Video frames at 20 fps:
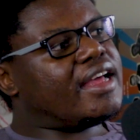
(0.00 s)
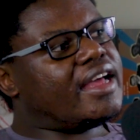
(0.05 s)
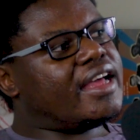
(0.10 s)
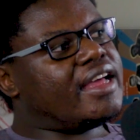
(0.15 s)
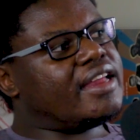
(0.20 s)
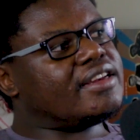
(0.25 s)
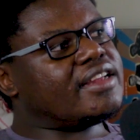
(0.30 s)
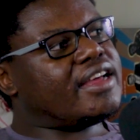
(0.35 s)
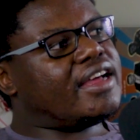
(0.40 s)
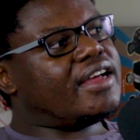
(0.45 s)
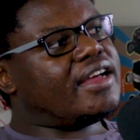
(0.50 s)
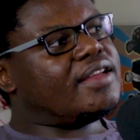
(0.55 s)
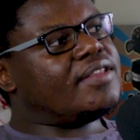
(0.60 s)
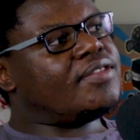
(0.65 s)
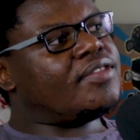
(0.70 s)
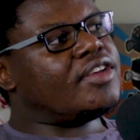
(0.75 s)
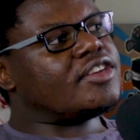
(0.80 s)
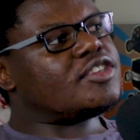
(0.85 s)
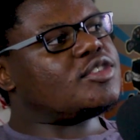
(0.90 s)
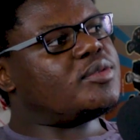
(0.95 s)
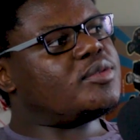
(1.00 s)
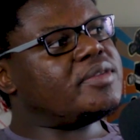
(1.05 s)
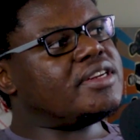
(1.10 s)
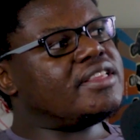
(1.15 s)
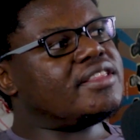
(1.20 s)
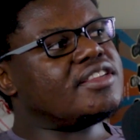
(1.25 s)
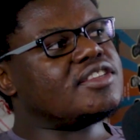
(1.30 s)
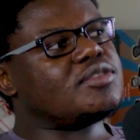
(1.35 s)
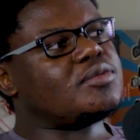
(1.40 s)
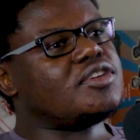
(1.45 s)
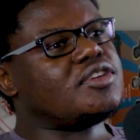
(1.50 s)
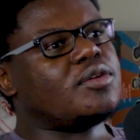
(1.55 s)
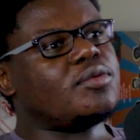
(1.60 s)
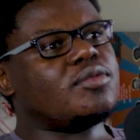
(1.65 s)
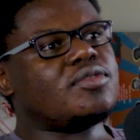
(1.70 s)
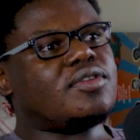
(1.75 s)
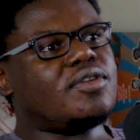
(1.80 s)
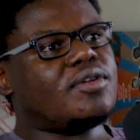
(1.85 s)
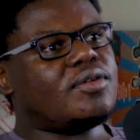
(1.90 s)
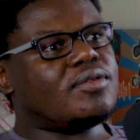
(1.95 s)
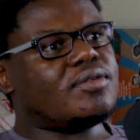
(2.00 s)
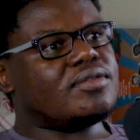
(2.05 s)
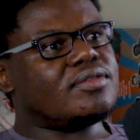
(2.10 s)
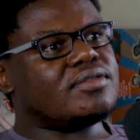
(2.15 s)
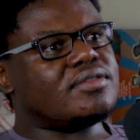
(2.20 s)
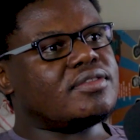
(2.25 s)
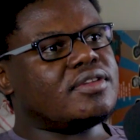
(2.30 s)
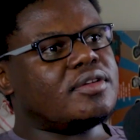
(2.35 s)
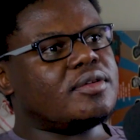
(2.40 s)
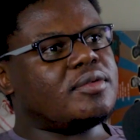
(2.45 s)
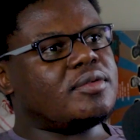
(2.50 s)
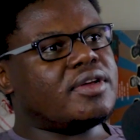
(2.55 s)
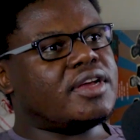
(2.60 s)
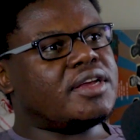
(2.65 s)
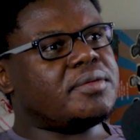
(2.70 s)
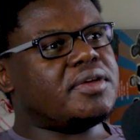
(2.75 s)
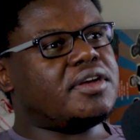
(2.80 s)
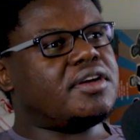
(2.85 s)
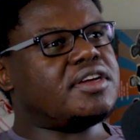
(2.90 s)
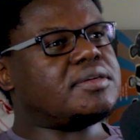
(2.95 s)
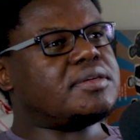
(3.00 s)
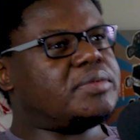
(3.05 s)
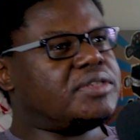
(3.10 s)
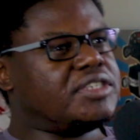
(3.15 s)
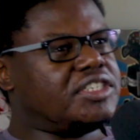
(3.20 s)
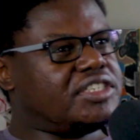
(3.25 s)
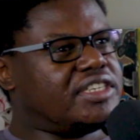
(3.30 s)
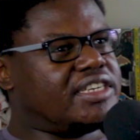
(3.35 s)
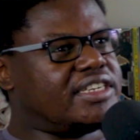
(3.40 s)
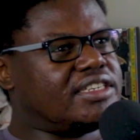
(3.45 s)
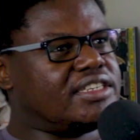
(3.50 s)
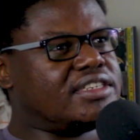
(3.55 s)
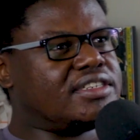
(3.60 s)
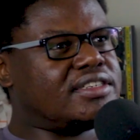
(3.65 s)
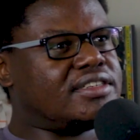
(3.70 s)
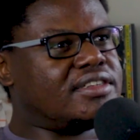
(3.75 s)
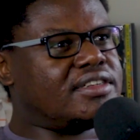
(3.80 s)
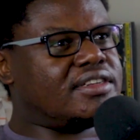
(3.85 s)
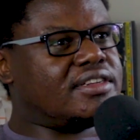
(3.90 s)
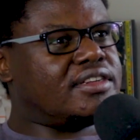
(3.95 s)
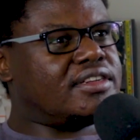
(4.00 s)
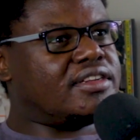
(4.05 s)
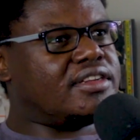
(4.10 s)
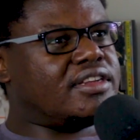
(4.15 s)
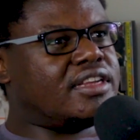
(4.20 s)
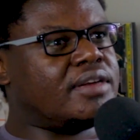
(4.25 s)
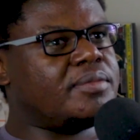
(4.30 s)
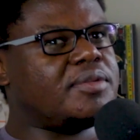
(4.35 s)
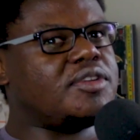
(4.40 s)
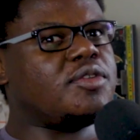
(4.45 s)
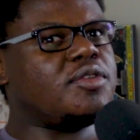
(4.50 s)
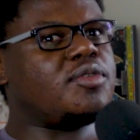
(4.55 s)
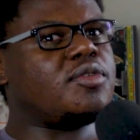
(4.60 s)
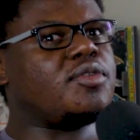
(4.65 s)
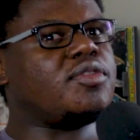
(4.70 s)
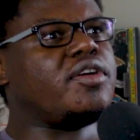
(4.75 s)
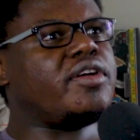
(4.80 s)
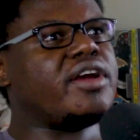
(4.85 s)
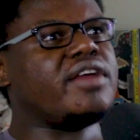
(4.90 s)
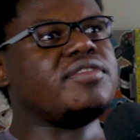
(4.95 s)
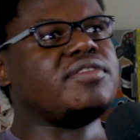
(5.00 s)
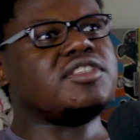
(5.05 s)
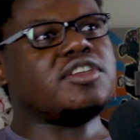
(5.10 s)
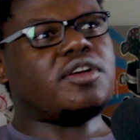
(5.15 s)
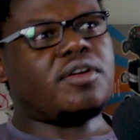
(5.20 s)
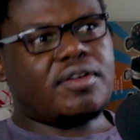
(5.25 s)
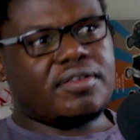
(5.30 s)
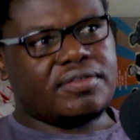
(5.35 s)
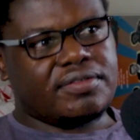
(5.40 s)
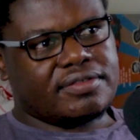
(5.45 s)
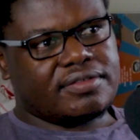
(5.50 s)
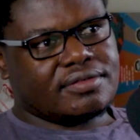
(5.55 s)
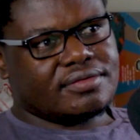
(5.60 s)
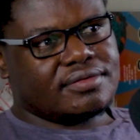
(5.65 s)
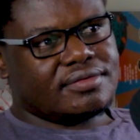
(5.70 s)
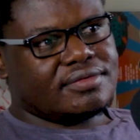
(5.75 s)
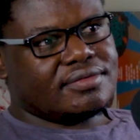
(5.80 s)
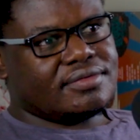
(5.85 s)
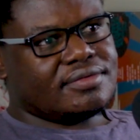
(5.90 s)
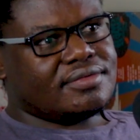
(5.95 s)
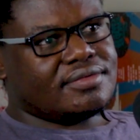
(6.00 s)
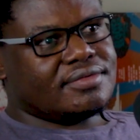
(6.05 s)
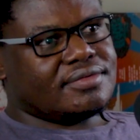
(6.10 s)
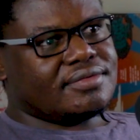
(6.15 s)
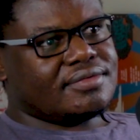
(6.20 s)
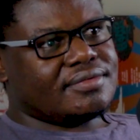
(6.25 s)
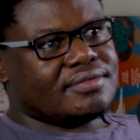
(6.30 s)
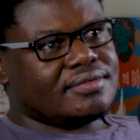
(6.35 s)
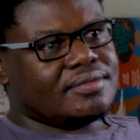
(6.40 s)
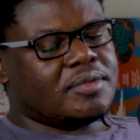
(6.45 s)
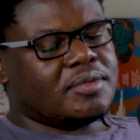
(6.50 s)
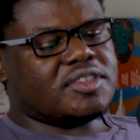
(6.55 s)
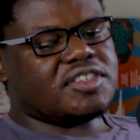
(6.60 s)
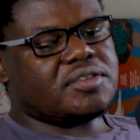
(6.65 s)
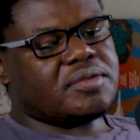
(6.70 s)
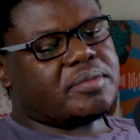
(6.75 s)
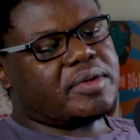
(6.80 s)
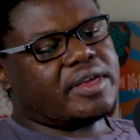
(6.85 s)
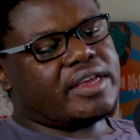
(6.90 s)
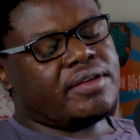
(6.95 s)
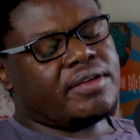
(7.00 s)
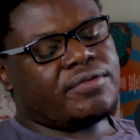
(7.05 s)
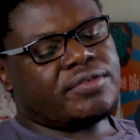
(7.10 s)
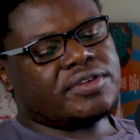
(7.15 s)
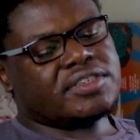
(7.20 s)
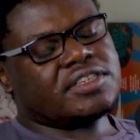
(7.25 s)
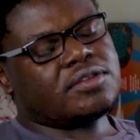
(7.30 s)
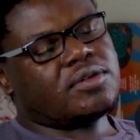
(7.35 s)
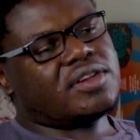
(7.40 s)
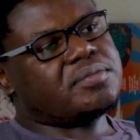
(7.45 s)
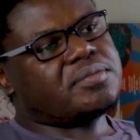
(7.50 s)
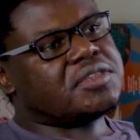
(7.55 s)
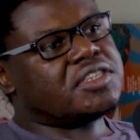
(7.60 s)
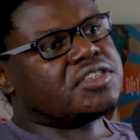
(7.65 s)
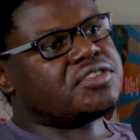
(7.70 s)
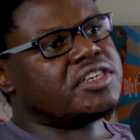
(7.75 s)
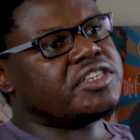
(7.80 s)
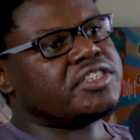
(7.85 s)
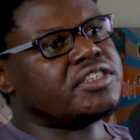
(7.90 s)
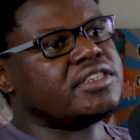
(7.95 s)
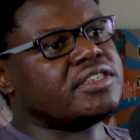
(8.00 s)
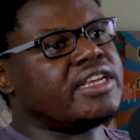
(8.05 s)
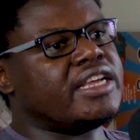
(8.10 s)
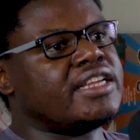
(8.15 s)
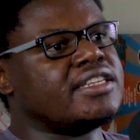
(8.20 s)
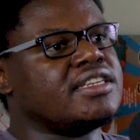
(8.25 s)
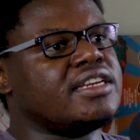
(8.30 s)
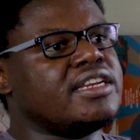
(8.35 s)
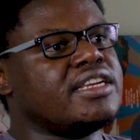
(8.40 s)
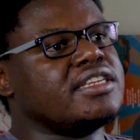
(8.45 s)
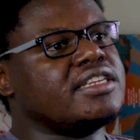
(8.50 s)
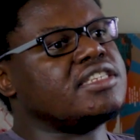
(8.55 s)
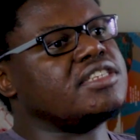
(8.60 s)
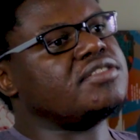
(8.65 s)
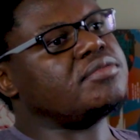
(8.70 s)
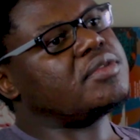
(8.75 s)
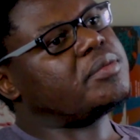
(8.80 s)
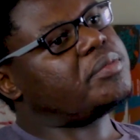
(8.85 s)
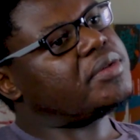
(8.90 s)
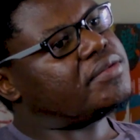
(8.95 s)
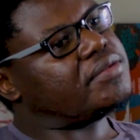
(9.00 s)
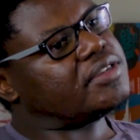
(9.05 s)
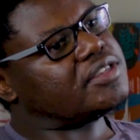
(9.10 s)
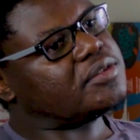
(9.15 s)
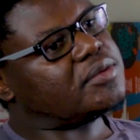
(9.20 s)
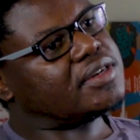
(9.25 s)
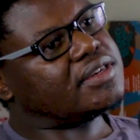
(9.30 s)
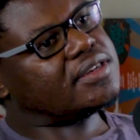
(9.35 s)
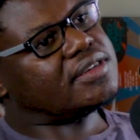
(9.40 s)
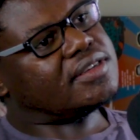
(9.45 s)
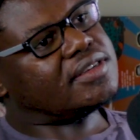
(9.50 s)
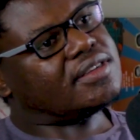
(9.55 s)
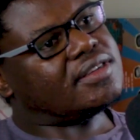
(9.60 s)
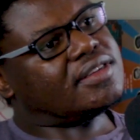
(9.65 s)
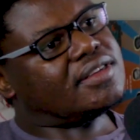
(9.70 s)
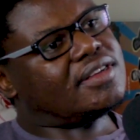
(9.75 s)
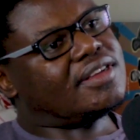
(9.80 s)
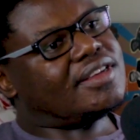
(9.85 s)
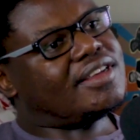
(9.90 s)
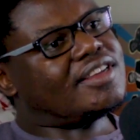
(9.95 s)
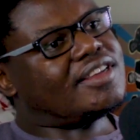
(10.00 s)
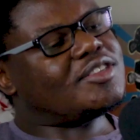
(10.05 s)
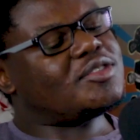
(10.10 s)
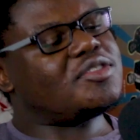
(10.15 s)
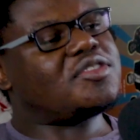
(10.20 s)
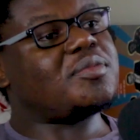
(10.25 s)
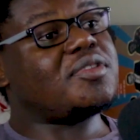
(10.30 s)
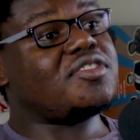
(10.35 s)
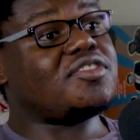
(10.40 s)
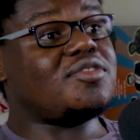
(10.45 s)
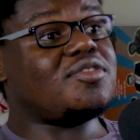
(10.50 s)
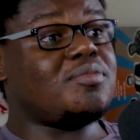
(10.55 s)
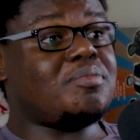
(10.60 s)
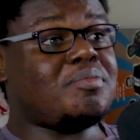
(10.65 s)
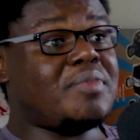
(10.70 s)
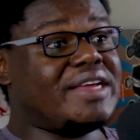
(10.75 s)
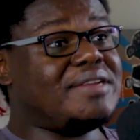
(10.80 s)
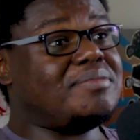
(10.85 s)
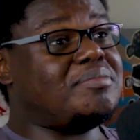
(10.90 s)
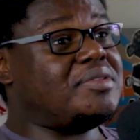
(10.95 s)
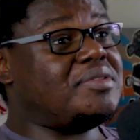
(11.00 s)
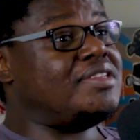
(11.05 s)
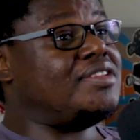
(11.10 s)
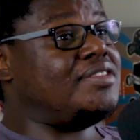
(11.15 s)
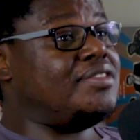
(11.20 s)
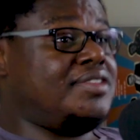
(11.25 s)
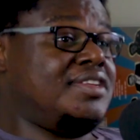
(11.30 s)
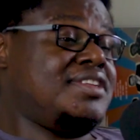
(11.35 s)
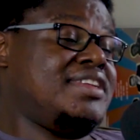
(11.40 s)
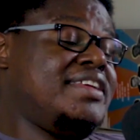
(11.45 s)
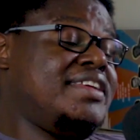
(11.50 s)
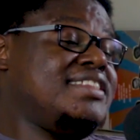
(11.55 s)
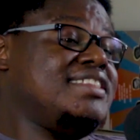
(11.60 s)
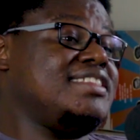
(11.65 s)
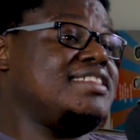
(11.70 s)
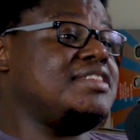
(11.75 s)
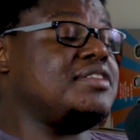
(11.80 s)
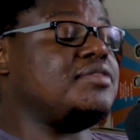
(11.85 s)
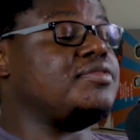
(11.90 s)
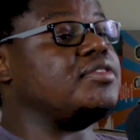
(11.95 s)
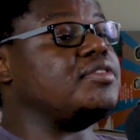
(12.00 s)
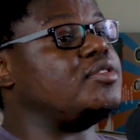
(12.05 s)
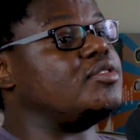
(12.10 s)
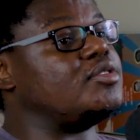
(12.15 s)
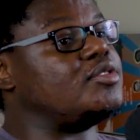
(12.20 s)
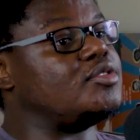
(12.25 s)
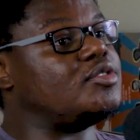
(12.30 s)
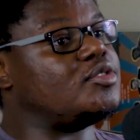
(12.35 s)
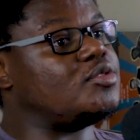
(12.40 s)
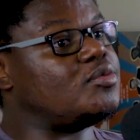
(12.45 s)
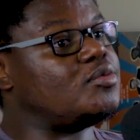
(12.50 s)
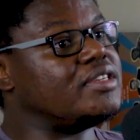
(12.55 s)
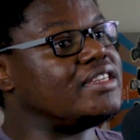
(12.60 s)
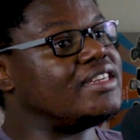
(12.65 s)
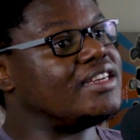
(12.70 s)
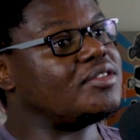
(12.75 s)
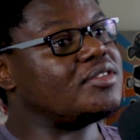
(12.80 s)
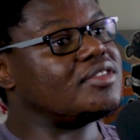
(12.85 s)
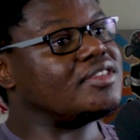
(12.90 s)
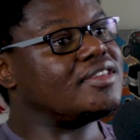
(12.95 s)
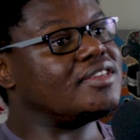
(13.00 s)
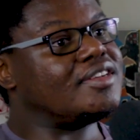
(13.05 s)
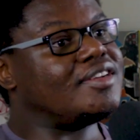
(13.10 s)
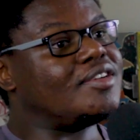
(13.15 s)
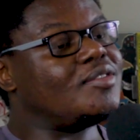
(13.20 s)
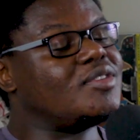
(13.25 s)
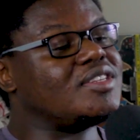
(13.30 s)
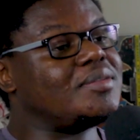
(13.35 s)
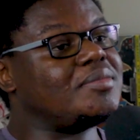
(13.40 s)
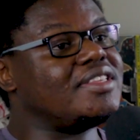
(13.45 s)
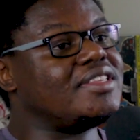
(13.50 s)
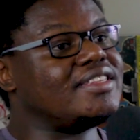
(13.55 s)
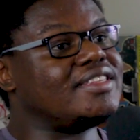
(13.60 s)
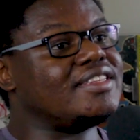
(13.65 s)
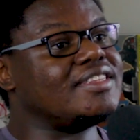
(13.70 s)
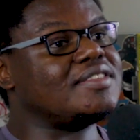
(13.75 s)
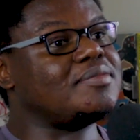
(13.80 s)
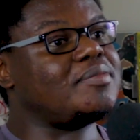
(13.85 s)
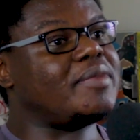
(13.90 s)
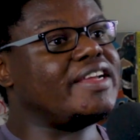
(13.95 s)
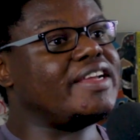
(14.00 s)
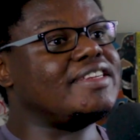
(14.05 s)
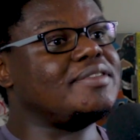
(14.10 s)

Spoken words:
and there are so many things we don't know, and we can't appreciate, and we don't know the gravity of, because remember every single administration gets legacies from the previous one, so it might be in essence difficult to weed out some of these things.